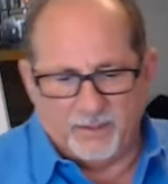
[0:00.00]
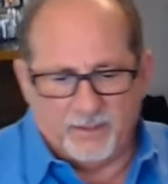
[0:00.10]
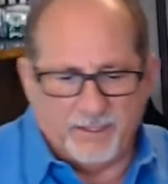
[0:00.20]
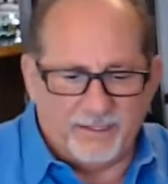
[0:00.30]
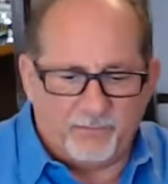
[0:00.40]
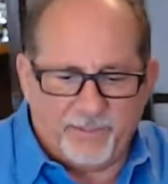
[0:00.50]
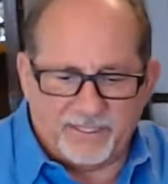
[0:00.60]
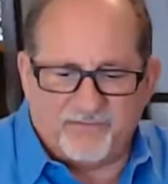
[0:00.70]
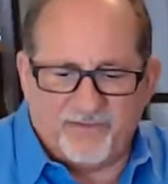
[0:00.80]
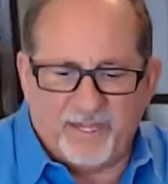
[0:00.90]
And in
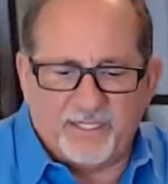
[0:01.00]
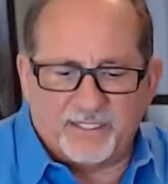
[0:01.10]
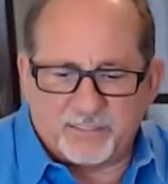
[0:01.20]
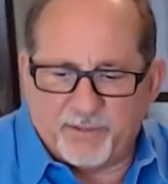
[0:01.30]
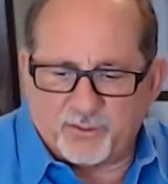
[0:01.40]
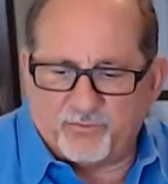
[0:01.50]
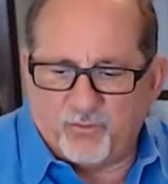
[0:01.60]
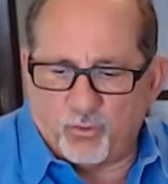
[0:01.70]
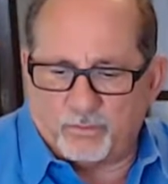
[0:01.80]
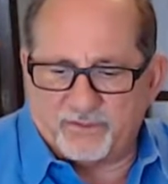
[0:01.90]
Pennsylvania, a special
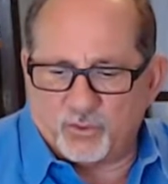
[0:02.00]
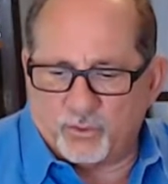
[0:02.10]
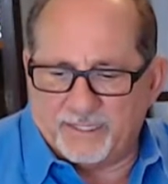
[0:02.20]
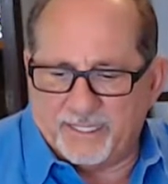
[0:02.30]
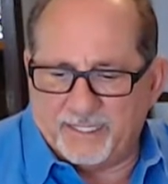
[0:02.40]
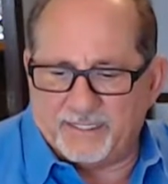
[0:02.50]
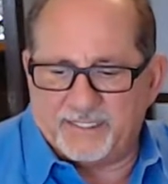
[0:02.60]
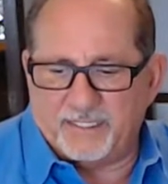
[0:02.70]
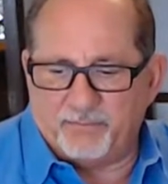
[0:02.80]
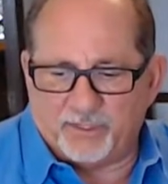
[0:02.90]
form of joint
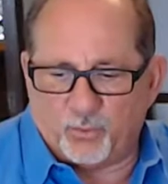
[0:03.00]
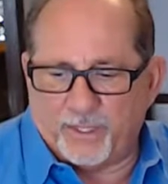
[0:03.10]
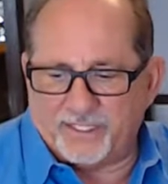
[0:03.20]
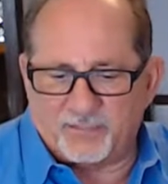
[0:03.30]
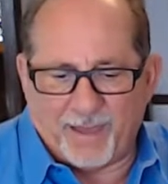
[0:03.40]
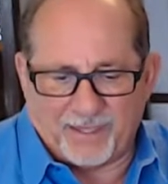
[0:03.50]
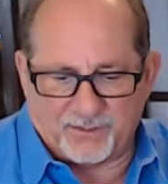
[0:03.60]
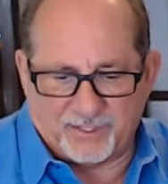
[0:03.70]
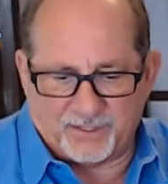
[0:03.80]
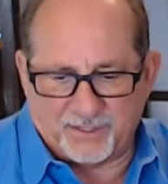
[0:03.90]
tenancy between
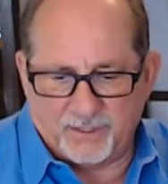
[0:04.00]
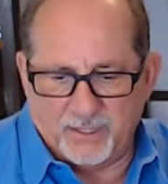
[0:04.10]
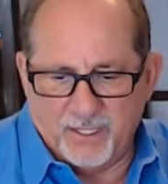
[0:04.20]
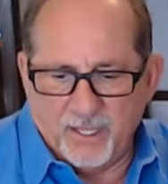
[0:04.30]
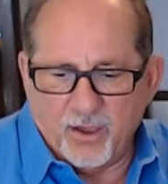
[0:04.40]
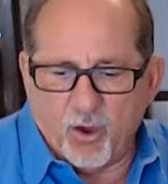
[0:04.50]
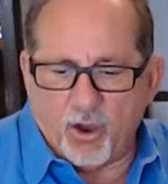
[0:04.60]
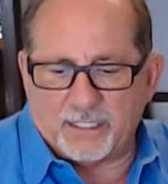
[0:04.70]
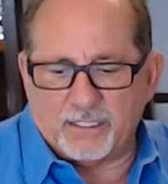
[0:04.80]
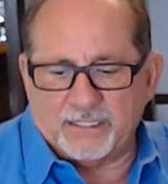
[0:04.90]
spouses.
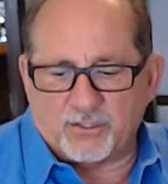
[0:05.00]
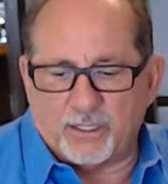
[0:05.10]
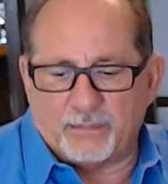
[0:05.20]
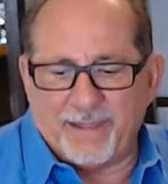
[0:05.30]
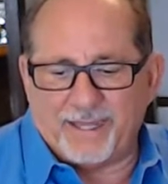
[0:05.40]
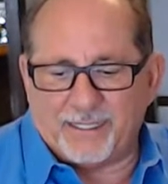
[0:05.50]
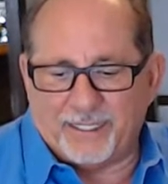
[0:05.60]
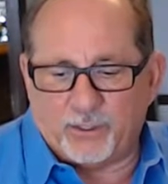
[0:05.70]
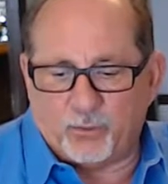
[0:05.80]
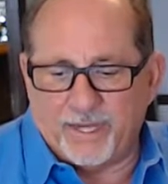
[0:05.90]
It's automatically
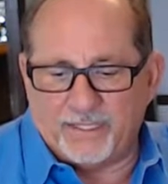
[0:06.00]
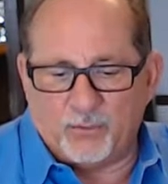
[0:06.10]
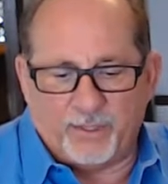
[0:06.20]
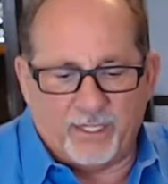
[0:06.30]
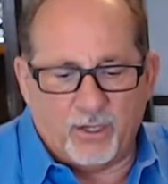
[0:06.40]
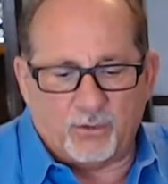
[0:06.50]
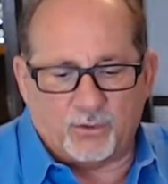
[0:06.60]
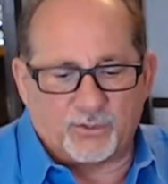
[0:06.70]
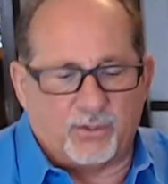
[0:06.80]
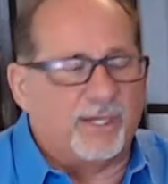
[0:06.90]
created when the
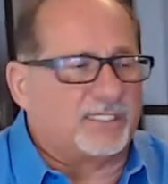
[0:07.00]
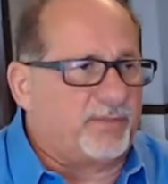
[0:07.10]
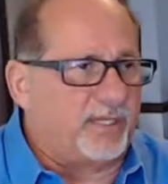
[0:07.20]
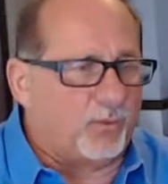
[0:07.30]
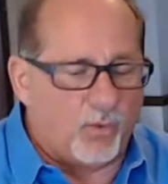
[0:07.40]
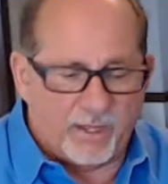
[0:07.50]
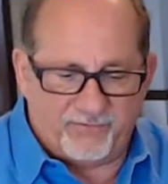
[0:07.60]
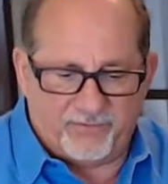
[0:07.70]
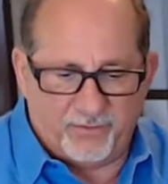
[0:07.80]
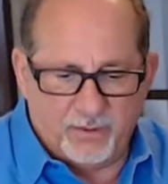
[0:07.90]
owners are husband and
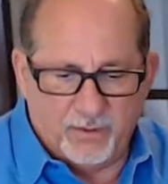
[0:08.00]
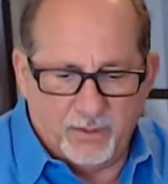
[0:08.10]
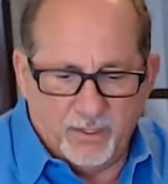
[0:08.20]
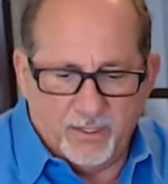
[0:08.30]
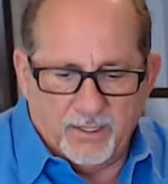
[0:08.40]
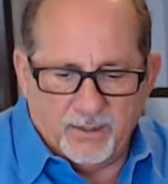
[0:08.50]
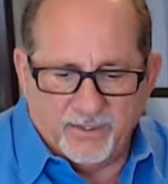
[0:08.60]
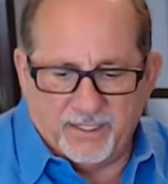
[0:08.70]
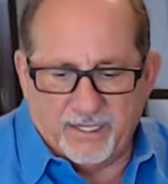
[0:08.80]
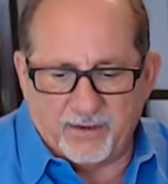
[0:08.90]
wife. The
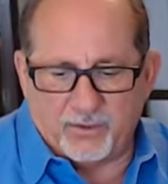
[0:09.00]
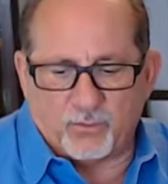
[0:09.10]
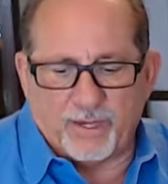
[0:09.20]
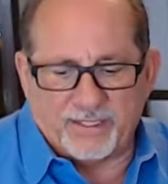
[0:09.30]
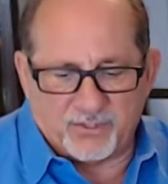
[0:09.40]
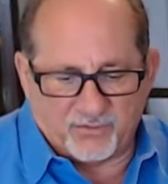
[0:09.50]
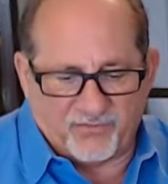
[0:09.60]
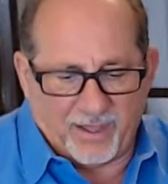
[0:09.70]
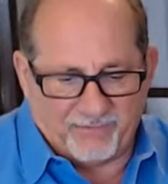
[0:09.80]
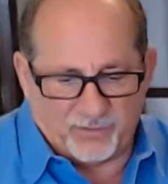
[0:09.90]
inherited right of
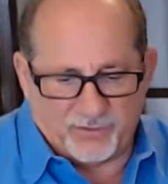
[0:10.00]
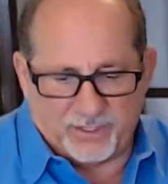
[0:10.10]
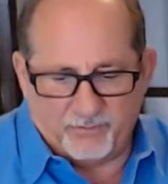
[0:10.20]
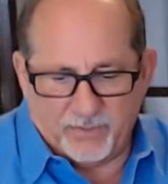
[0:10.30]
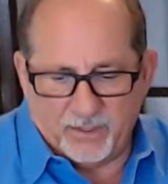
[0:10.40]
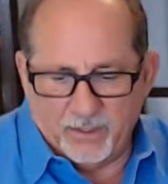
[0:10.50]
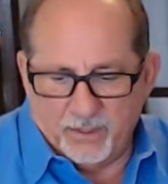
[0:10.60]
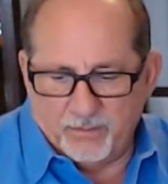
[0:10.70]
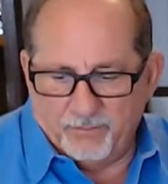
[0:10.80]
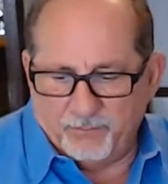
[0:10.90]
survivorship.
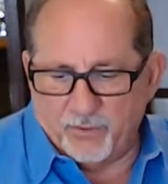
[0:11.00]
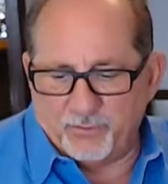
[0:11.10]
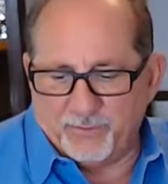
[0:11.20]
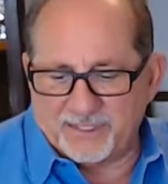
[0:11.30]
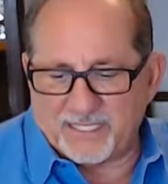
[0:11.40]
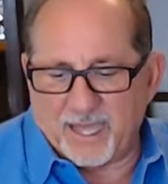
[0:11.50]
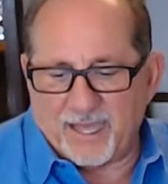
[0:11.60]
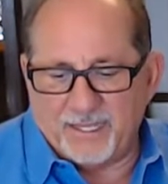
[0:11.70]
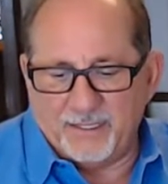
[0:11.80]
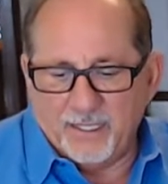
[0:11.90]
Both must
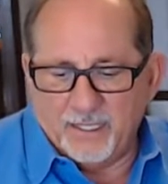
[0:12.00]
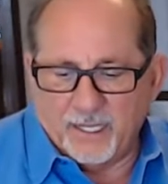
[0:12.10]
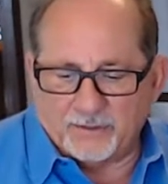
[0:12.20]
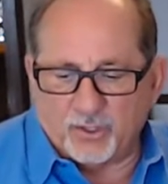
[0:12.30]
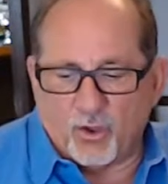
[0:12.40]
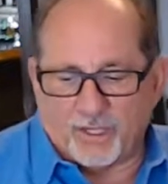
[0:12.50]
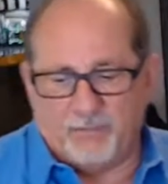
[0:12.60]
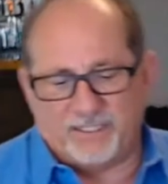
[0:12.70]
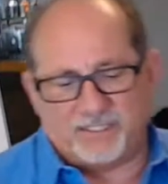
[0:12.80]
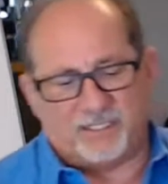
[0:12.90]
sign
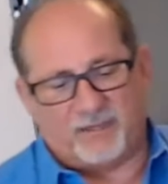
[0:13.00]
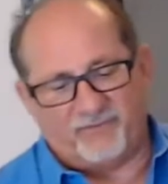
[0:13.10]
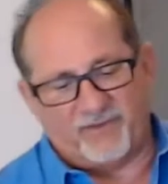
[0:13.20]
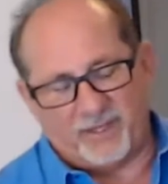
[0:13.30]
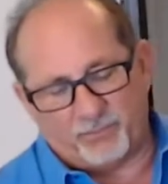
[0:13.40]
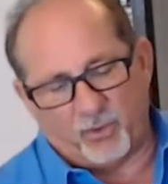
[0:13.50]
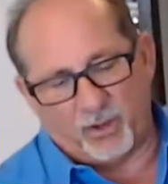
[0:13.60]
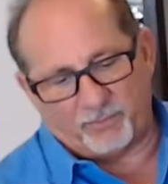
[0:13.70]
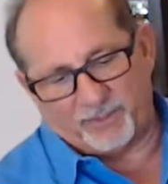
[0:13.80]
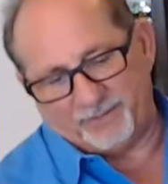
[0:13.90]
documents to convey
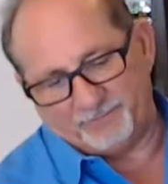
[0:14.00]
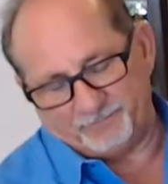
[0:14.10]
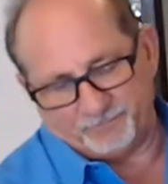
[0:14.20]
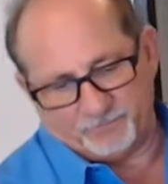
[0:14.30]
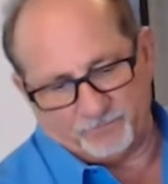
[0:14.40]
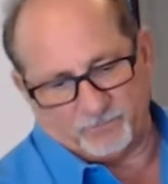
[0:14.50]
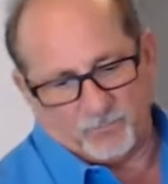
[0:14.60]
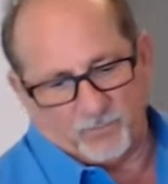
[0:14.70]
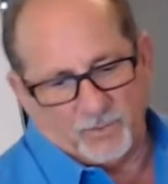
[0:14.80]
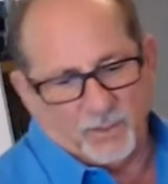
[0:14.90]
property.
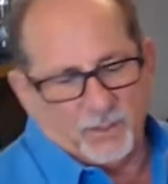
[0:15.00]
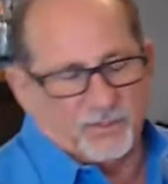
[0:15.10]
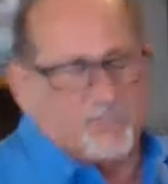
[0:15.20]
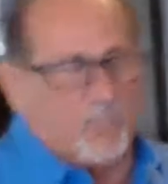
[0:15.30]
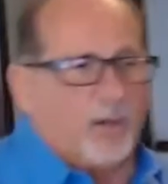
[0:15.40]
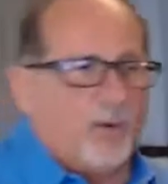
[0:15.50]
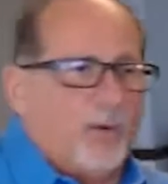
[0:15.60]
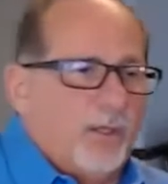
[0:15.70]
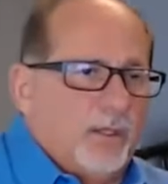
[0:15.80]
So